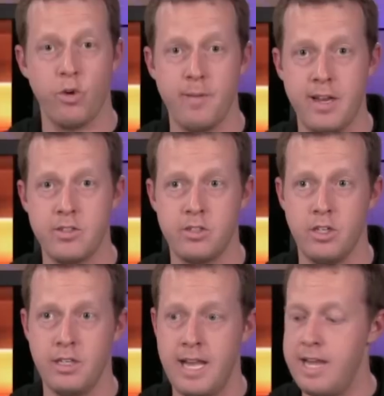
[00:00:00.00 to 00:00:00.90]
worry about
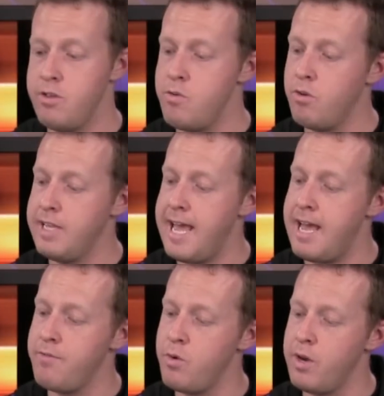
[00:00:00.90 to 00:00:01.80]
installing that. You only
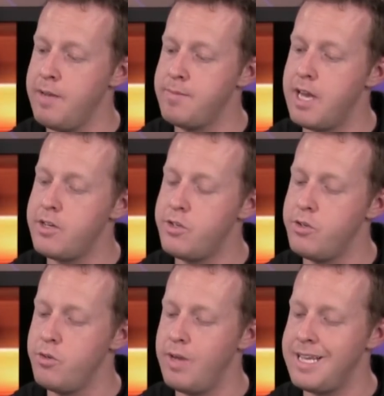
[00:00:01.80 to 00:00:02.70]
have your M dot
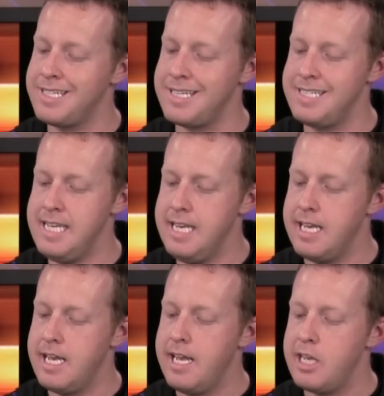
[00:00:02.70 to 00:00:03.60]
two S S D,